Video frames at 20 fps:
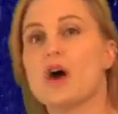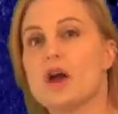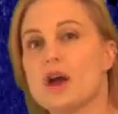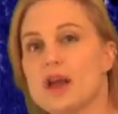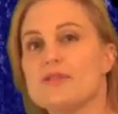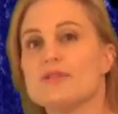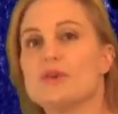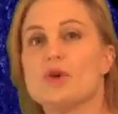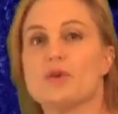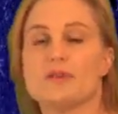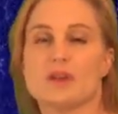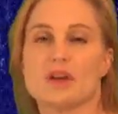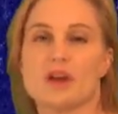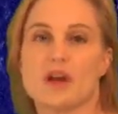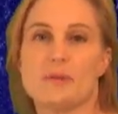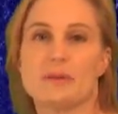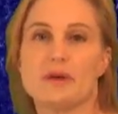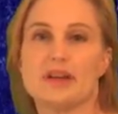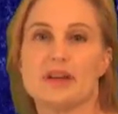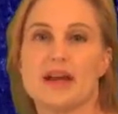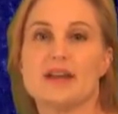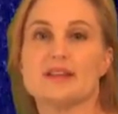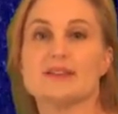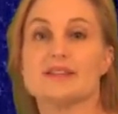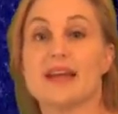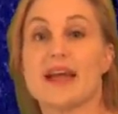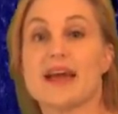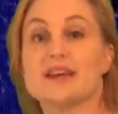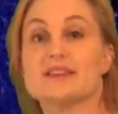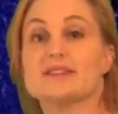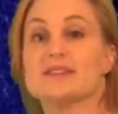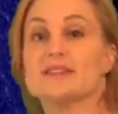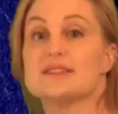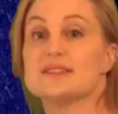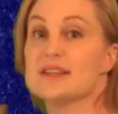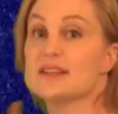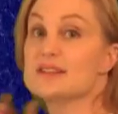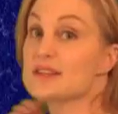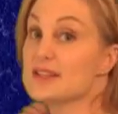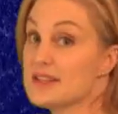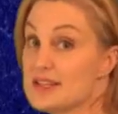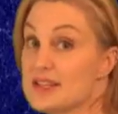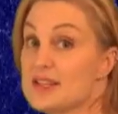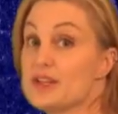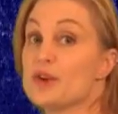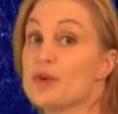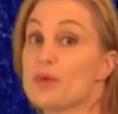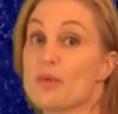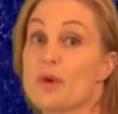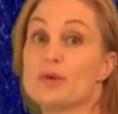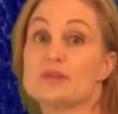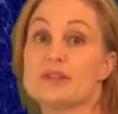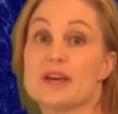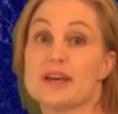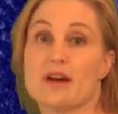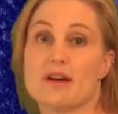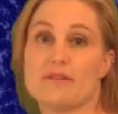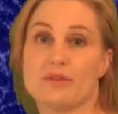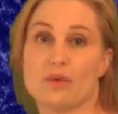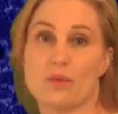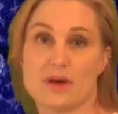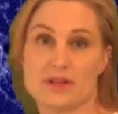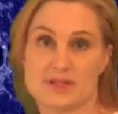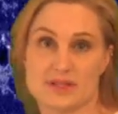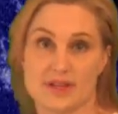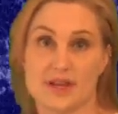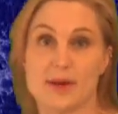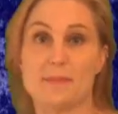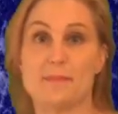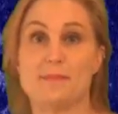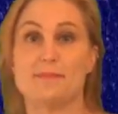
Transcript: even over the coming days, and as these things continue to rotate off the west limb.